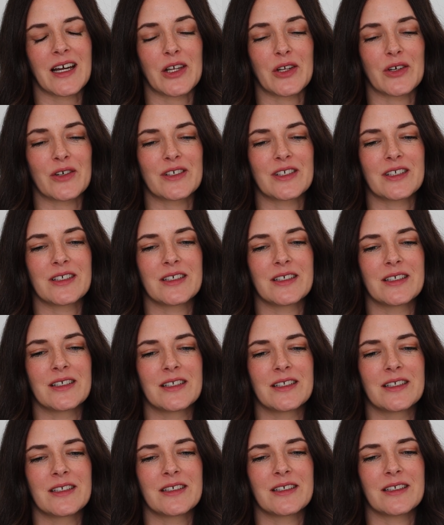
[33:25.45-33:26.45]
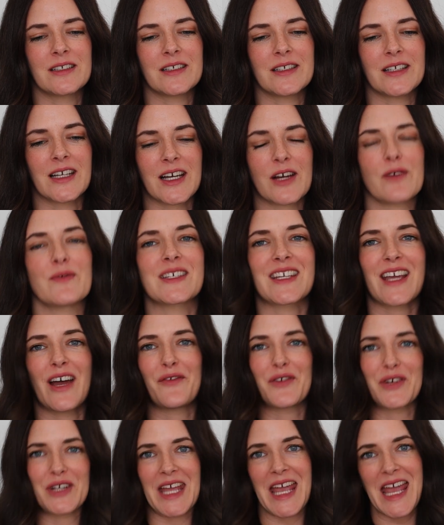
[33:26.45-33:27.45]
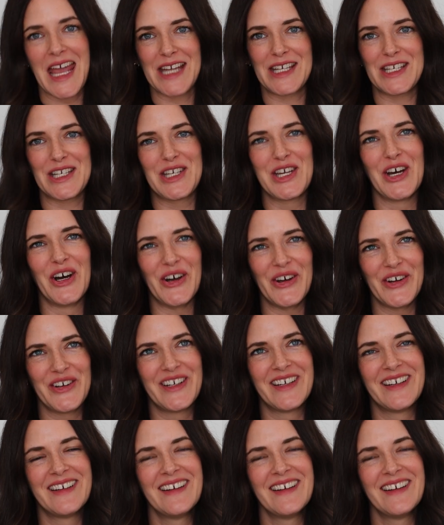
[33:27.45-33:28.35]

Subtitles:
I looked like I was covering head to toe